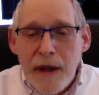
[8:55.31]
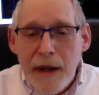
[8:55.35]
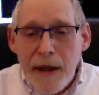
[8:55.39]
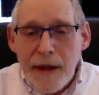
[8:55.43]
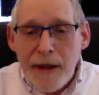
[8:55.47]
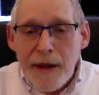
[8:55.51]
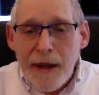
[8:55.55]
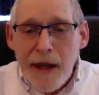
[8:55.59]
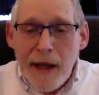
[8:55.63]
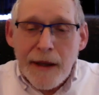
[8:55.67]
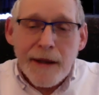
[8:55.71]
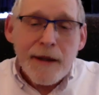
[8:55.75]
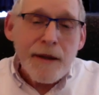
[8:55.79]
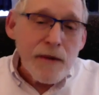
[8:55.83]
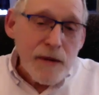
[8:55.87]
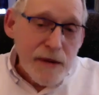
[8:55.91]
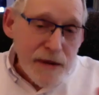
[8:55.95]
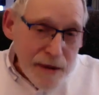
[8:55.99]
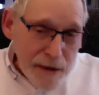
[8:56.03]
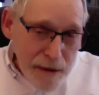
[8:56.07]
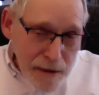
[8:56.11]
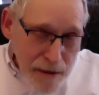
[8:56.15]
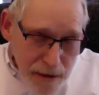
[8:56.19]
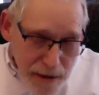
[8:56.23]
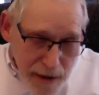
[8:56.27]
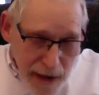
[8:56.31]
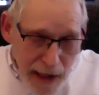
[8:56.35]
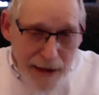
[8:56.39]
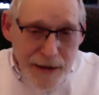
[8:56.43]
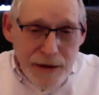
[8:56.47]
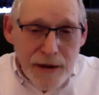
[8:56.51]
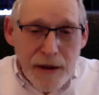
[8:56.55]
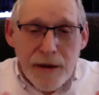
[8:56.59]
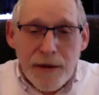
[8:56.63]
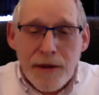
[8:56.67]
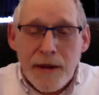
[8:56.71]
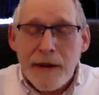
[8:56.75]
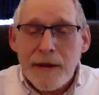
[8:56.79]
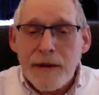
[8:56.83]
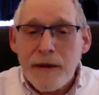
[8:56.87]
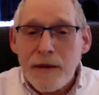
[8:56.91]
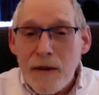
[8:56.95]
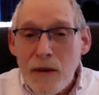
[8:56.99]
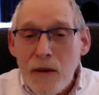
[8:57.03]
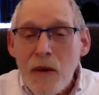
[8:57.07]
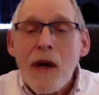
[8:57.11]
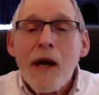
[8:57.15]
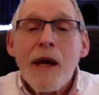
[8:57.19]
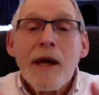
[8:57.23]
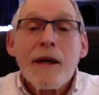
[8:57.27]
an end. It was the logical thing to
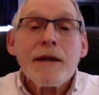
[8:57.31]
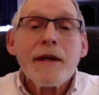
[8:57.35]
do.